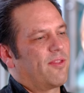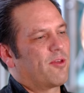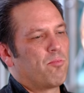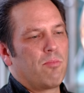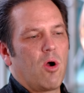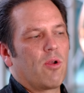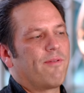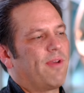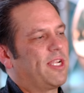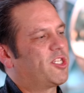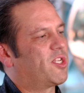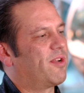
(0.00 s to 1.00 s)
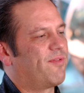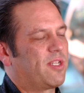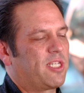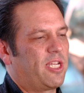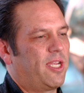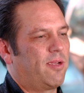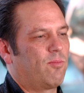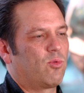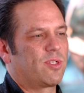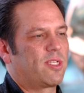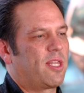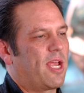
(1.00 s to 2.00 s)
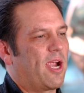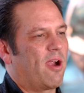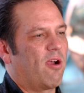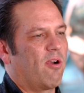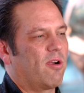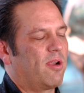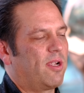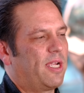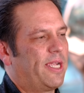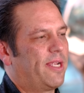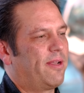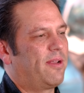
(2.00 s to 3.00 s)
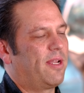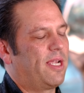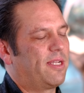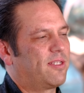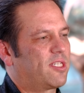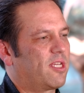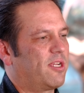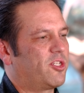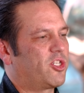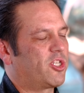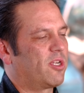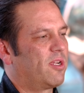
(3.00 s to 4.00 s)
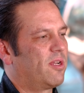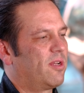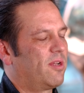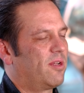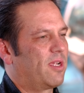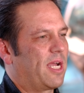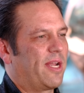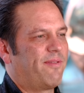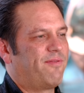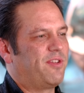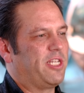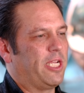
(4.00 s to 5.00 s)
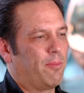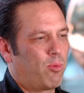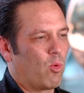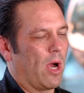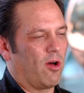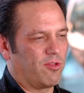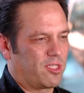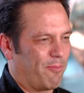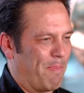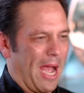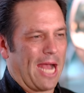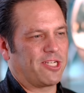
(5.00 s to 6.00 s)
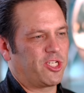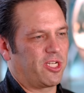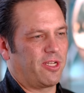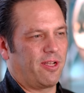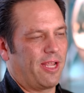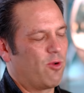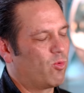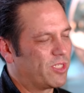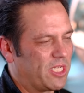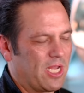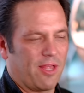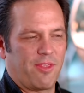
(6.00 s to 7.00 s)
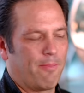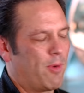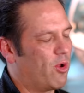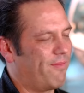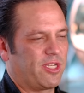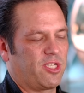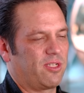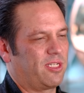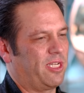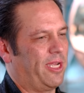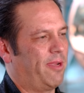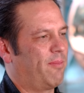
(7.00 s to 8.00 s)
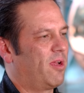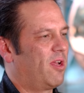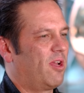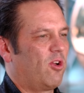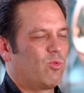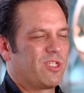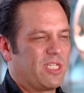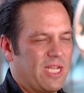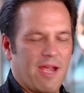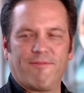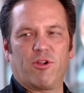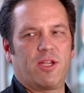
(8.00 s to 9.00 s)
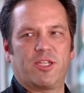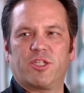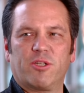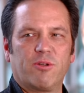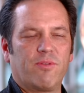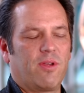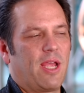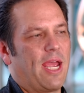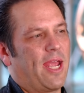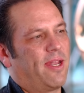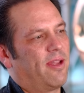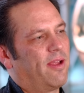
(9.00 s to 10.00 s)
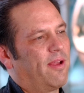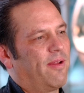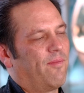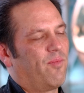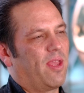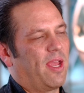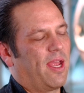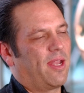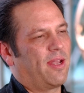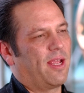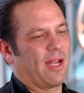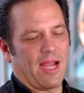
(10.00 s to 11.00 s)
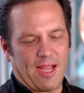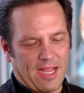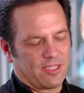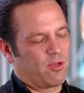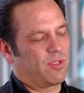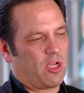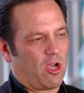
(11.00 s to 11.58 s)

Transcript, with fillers: the motivation of the team was there in in such kind of deep wells of passion. It was the motivation of the team was never an issue. Mm. And and and I, as I was